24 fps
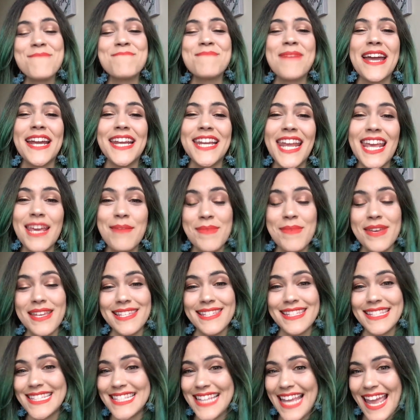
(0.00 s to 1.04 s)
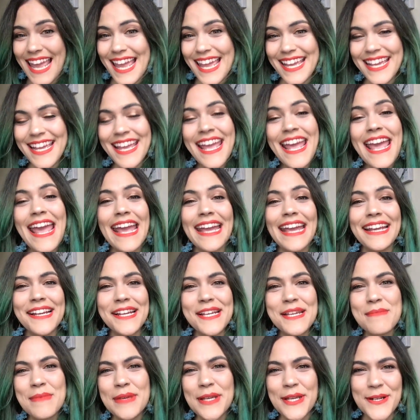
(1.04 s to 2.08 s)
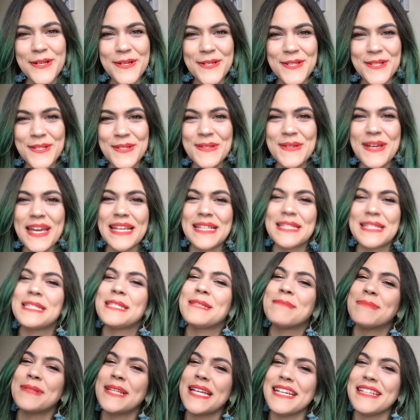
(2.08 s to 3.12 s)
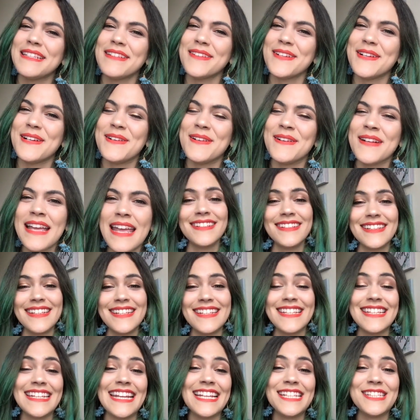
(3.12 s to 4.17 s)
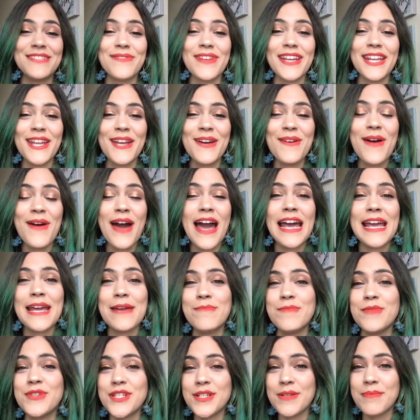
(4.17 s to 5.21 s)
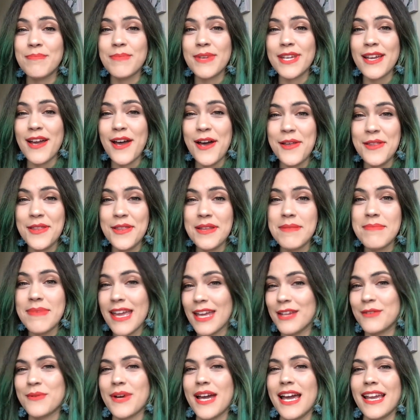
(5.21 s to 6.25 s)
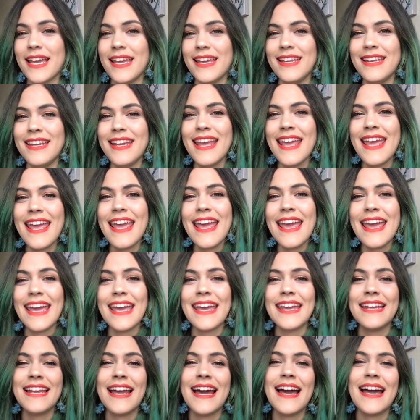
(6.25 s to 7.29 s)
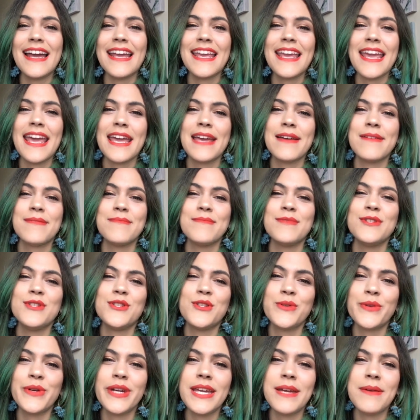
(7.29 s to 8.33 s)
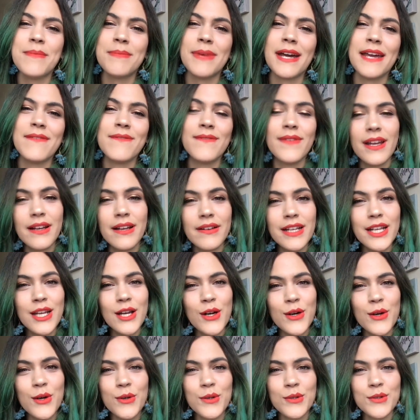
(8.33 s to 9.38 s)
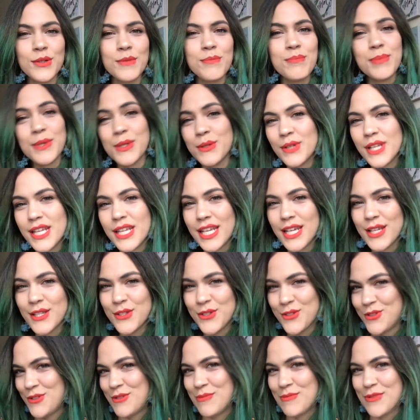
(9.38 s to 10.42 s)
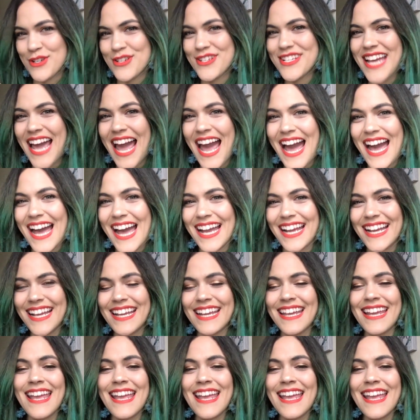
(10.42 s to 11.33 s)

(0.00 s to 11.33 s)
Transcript: My name is Day and I am here to explain it all. In today's video, I am jumping on the bandwagon and I am doing my very own beauty consumer tag.